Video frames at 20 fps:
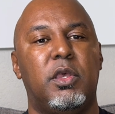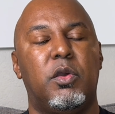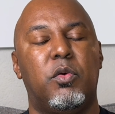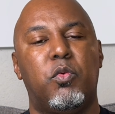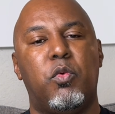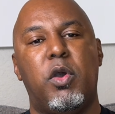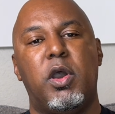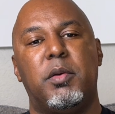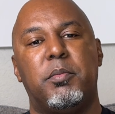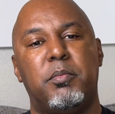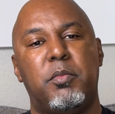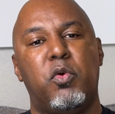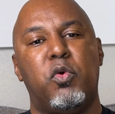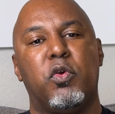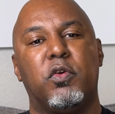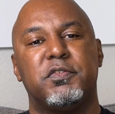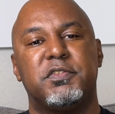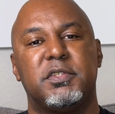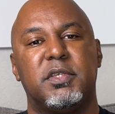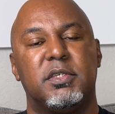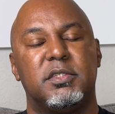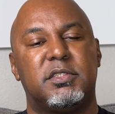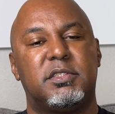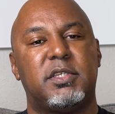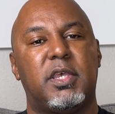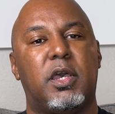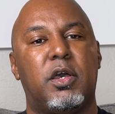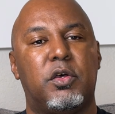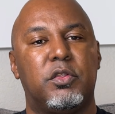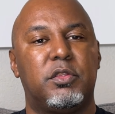what morphs
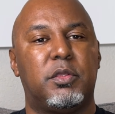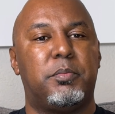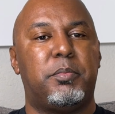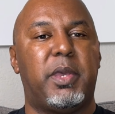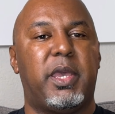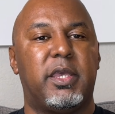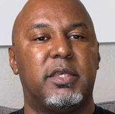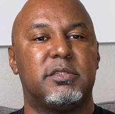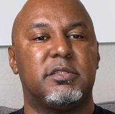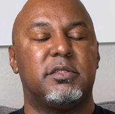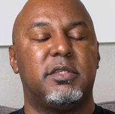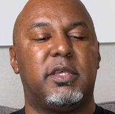sell the best?